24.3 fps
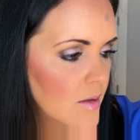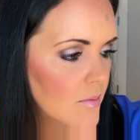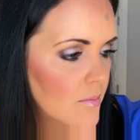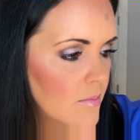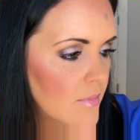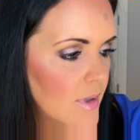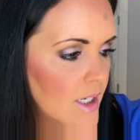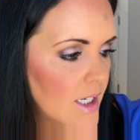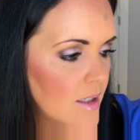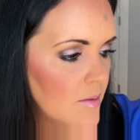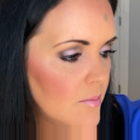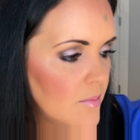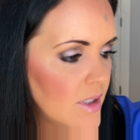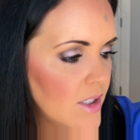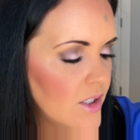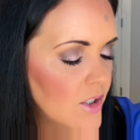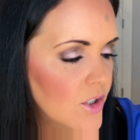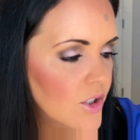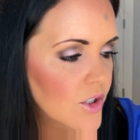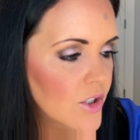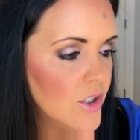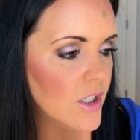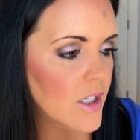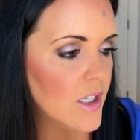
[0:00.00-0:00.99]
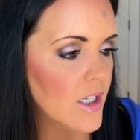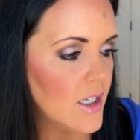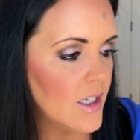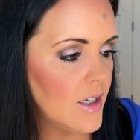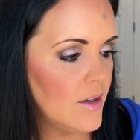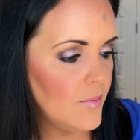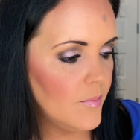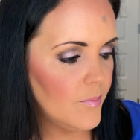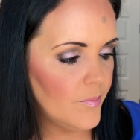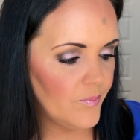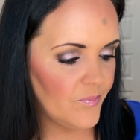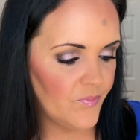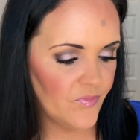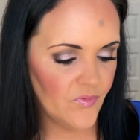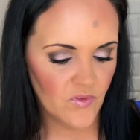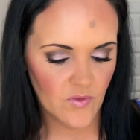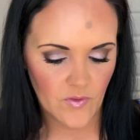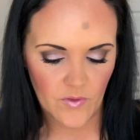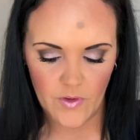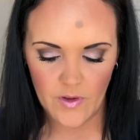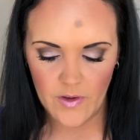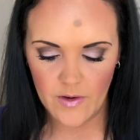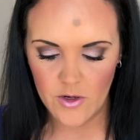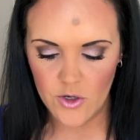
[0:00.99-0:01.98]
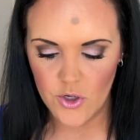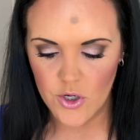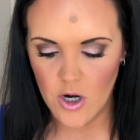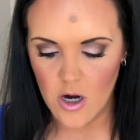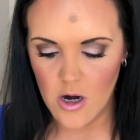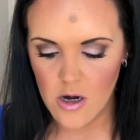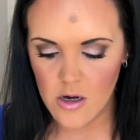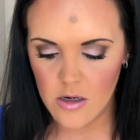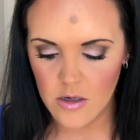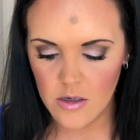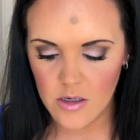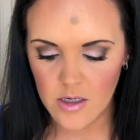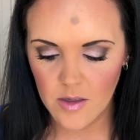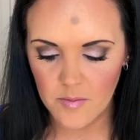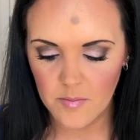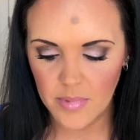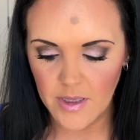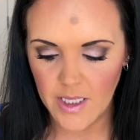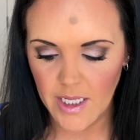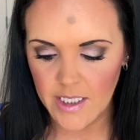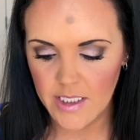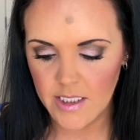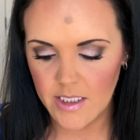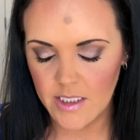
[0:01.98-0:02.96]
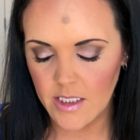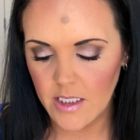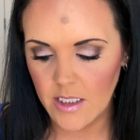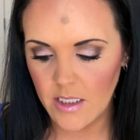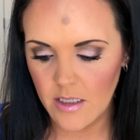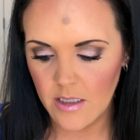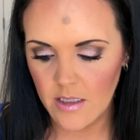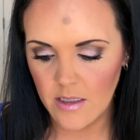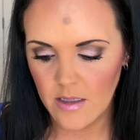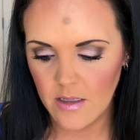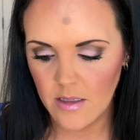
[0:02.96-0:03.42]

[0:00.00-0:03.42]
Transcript: might be good. If you're darker complected,